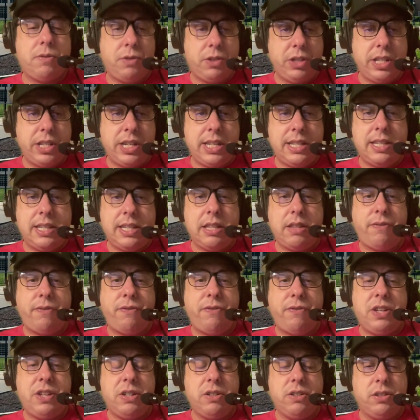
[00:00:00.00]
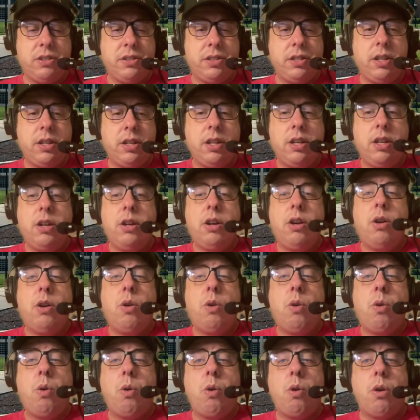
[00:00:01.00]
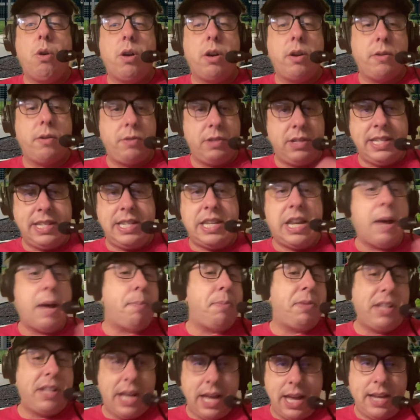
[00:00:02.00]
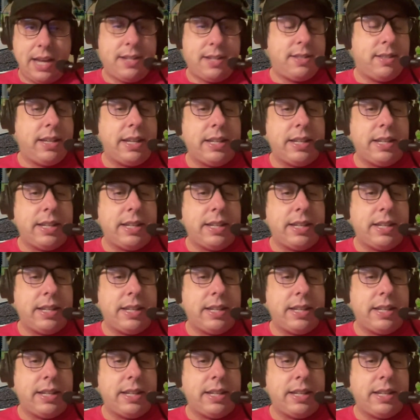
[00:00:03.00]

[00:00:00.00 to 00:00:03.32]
really didn't see the field or depth guys.